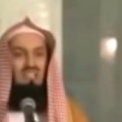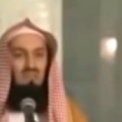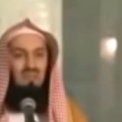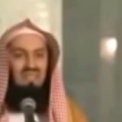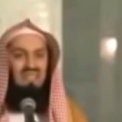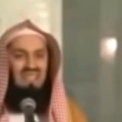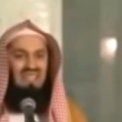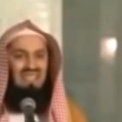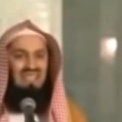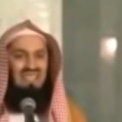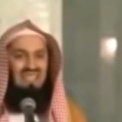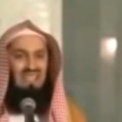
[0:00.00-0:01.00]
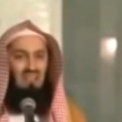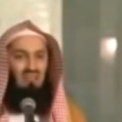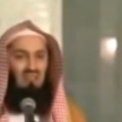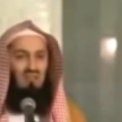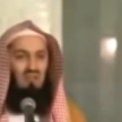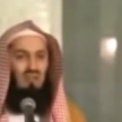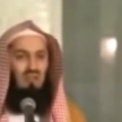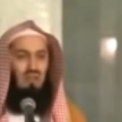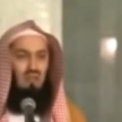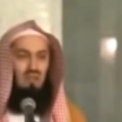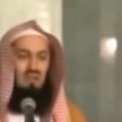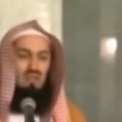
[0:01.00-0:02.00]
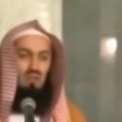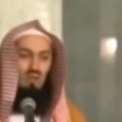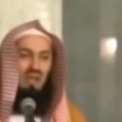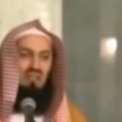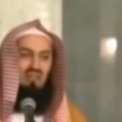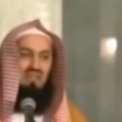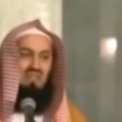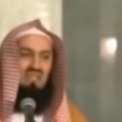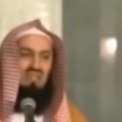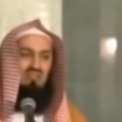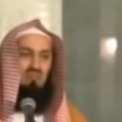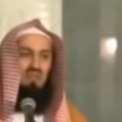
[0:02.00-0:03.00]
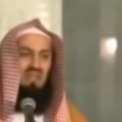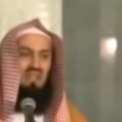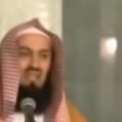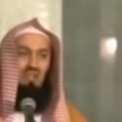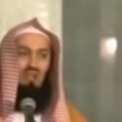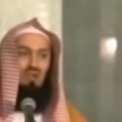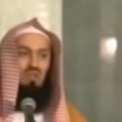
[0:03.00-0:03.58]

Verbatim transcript: husband gets if the wife has left behind